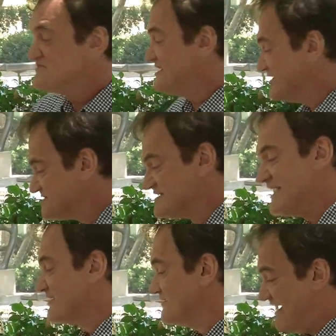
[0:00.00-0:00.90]
years
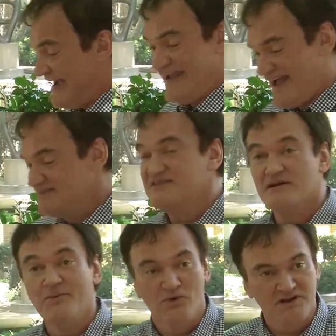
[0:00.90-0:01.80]
later, I ended
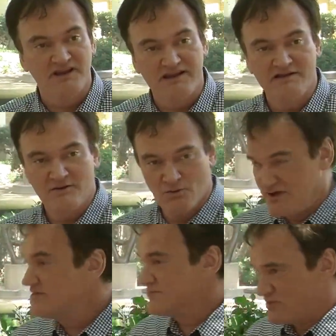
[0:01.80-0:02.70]
up working
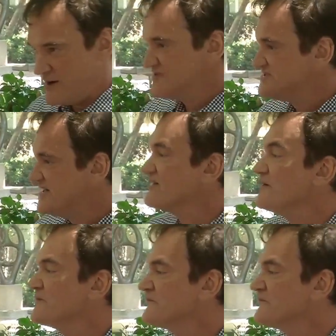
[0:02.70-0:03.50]
with Robert De Niro.